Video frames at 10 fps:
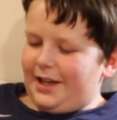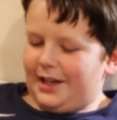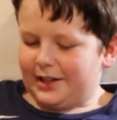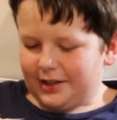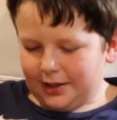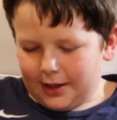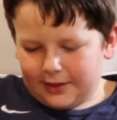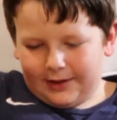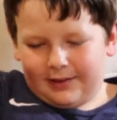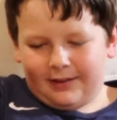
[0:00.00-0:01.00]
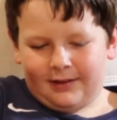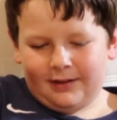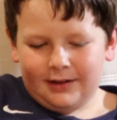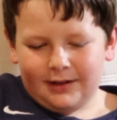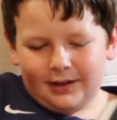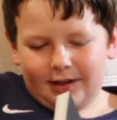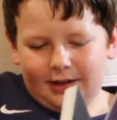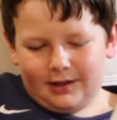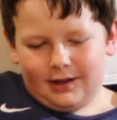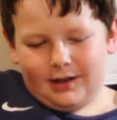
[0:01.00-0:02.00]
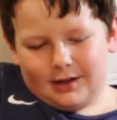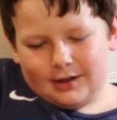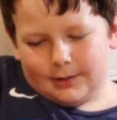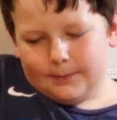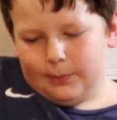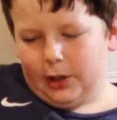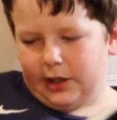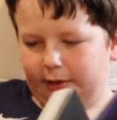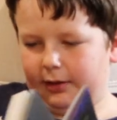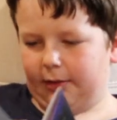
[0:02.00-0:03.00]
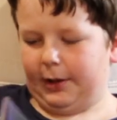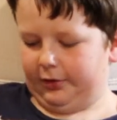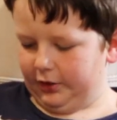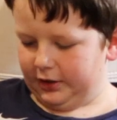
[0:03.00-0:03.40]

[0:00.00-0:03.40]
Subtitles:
And this book is a special